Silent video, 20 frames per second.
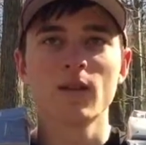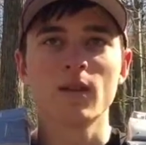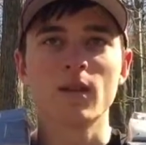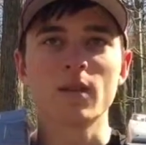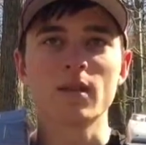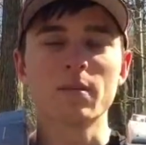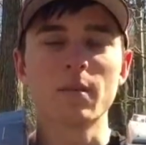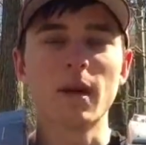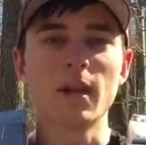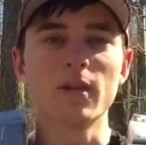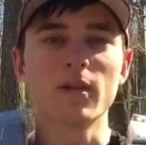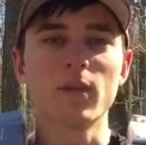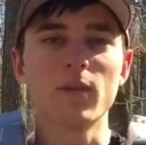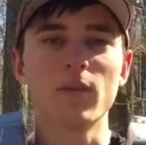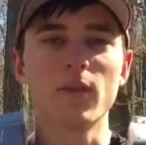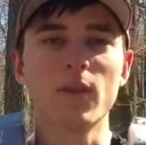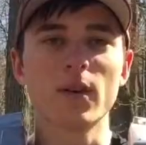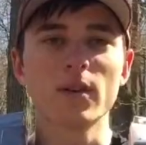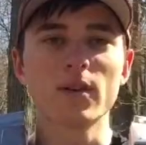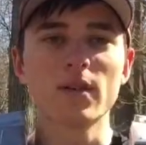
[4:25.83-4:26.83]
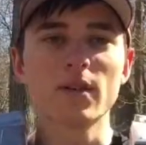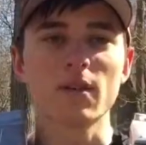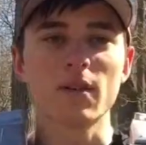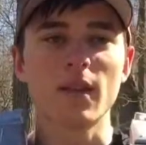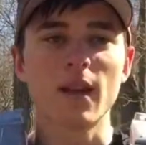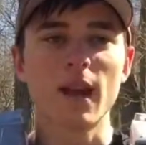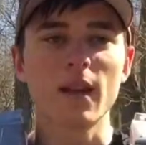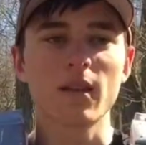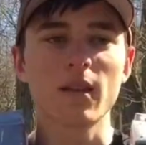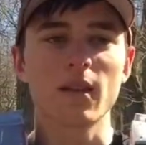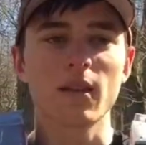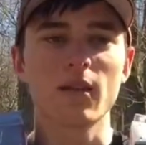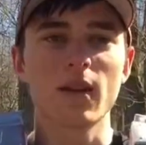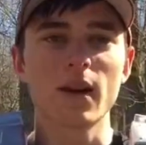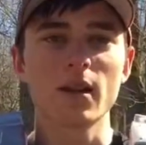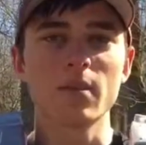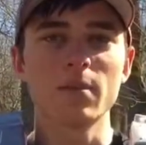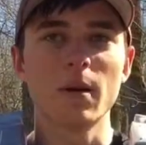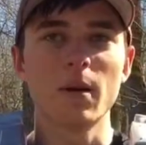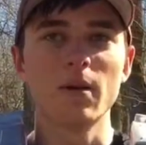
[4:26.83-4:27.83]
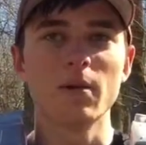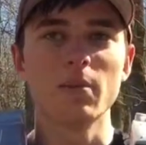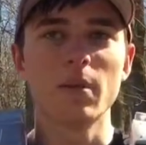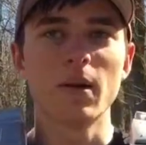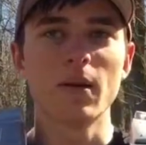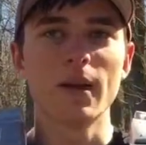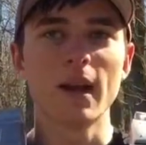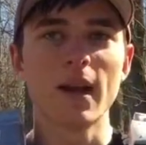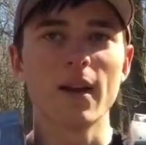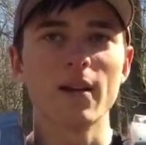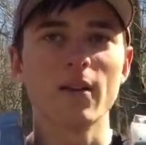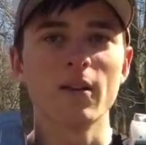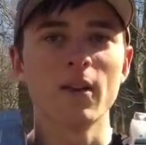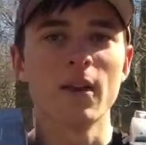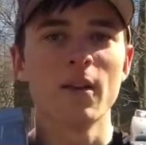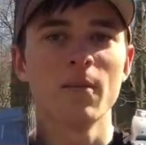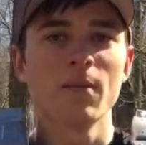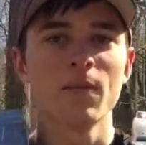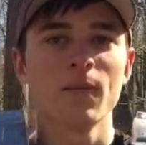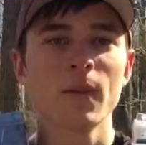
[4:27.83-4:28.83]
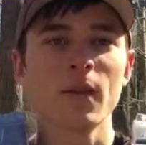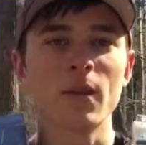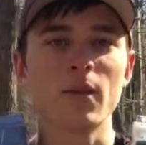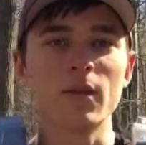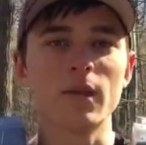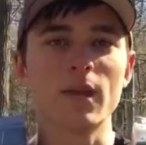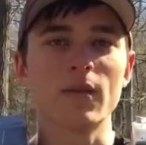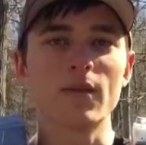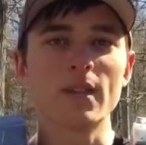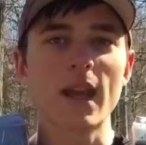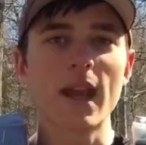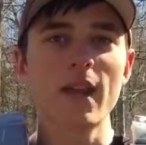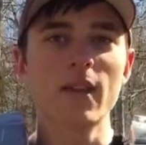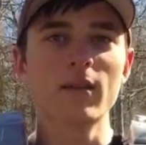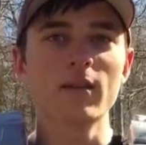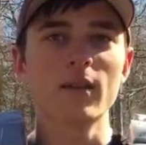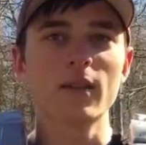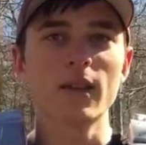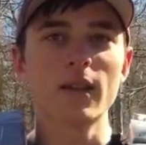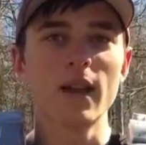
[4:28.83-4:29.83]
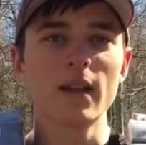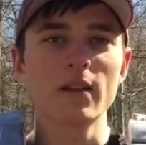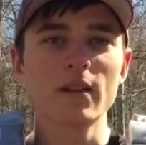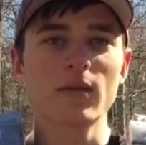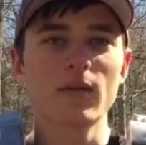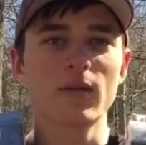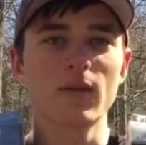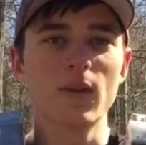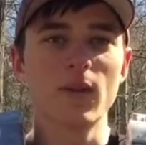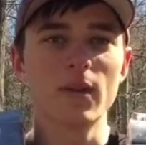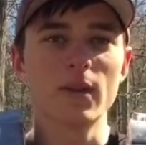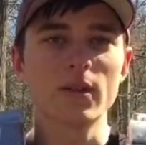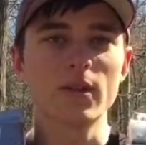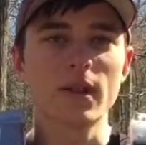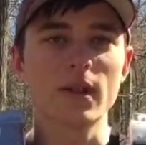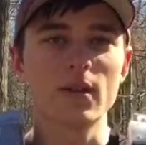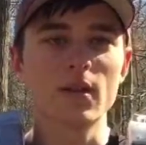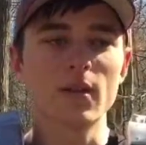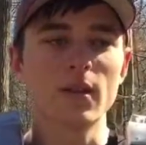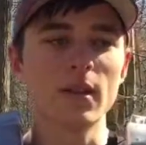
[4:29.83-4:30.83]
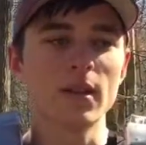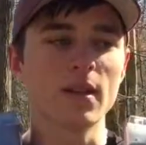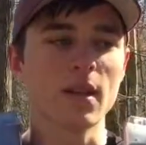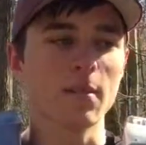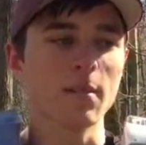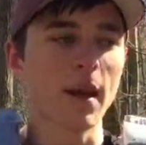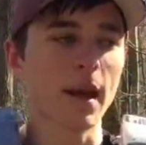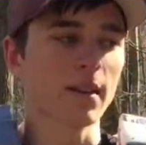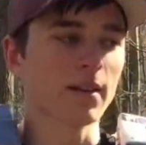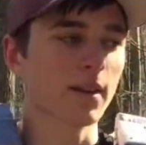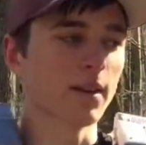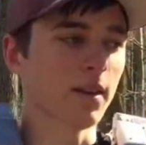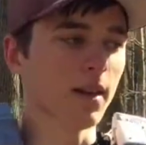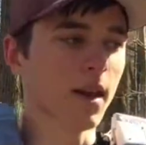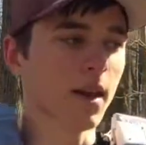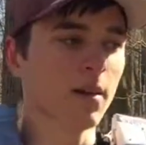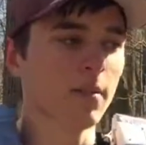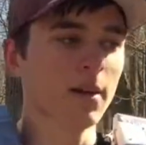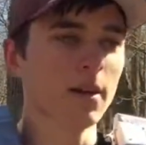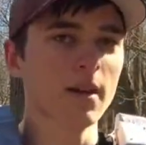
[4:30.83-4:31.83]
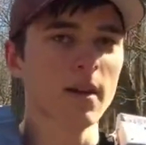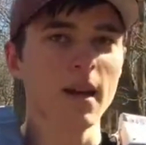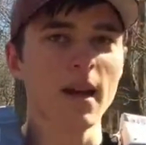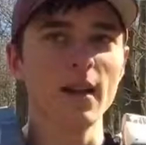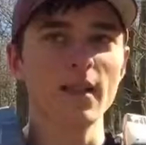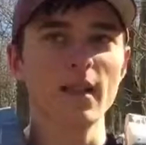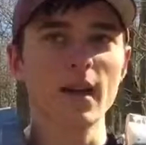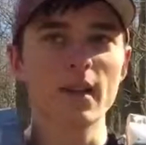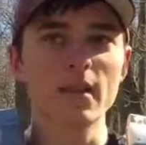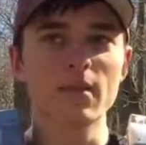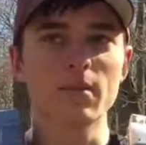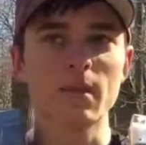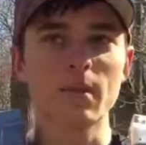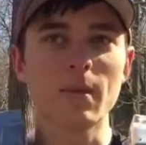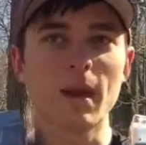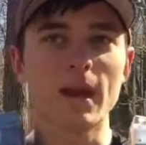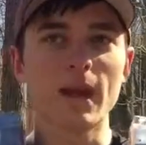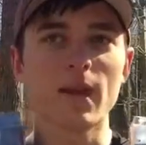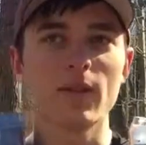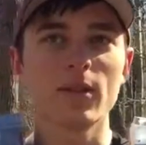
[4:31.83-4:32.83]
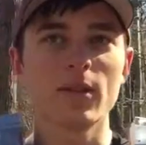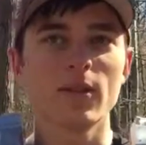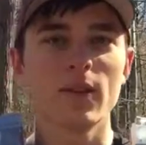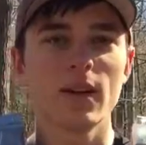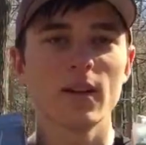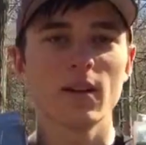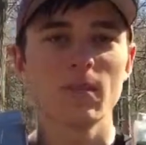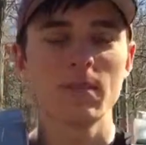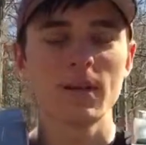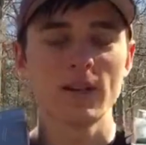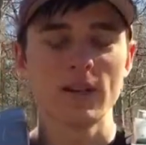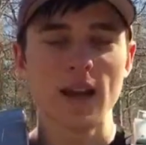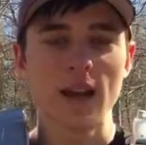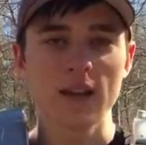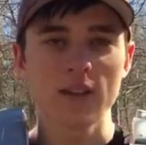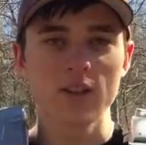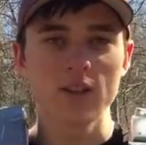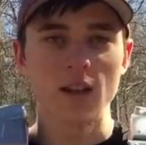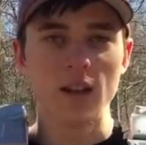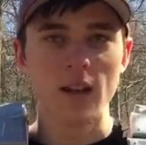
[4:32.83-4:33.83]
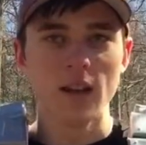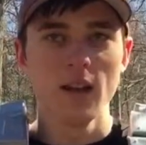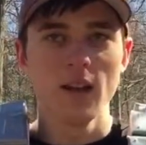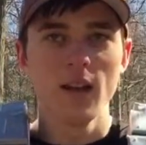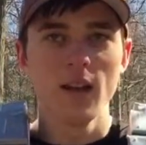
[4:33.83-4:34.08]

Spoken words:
The smaller the force that the crossbow and bow and arrow gives out, the less force it's going to impact on the armor, and thus we might have a degree of protection.